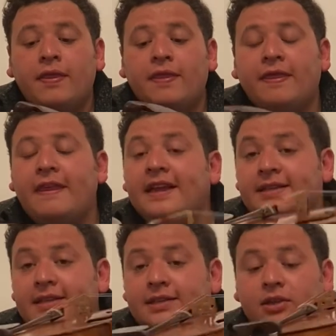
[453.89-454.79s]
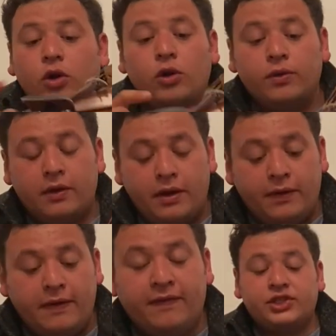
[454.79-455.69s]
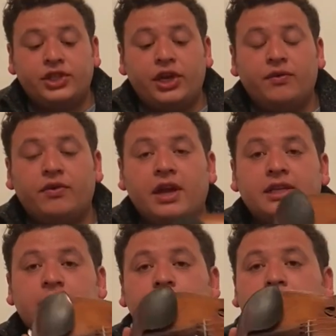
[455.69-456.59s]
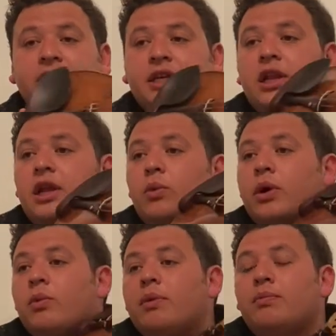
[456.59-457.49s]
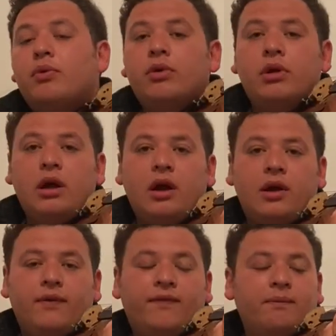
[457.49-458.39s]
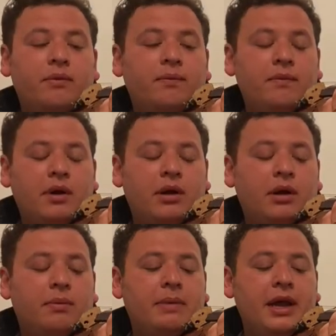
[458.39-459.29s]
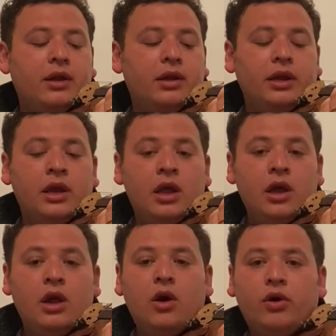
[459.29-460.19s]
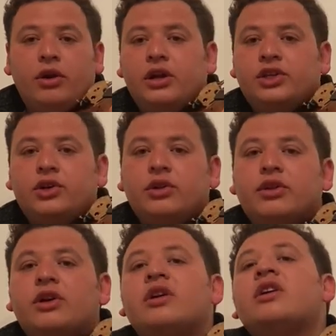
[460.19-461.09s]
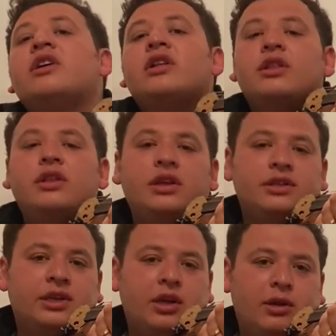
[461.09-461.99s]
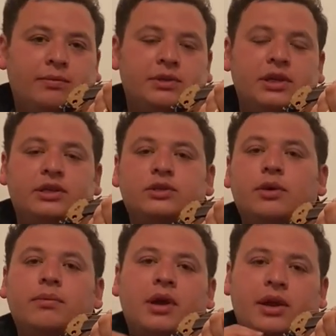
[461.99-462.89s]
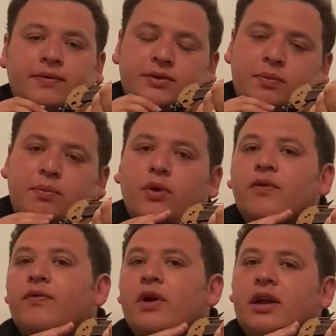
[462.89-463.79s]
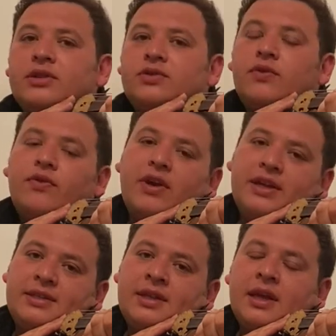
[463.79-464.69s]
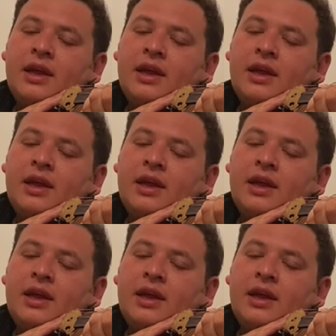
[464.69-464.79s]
This is called chin rest. Basically, when we put our violin on our shoulder, this helps, it's some kind of support for us to rest